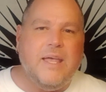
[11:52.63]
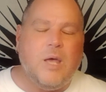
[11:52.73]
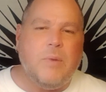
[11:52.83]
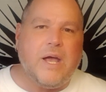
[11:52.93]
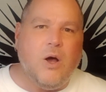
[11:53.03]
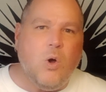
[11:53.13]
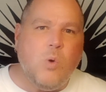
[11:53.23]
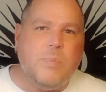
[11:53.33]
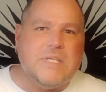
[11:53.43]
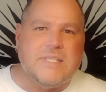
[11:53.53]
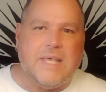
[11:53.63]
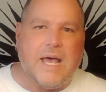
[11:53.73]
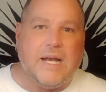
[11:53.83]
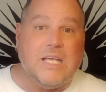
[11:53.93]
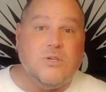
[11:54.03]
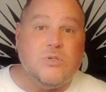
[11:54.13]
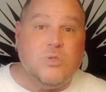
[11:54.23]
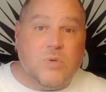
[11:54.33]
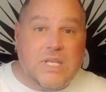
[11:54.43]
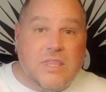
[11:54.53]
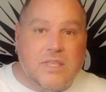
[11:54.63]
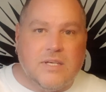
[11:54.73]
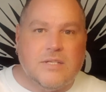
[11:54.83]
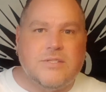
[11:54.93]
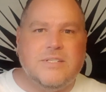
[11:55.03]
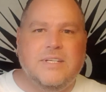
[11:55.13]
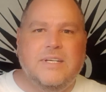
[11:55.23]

My hope is that in doing this,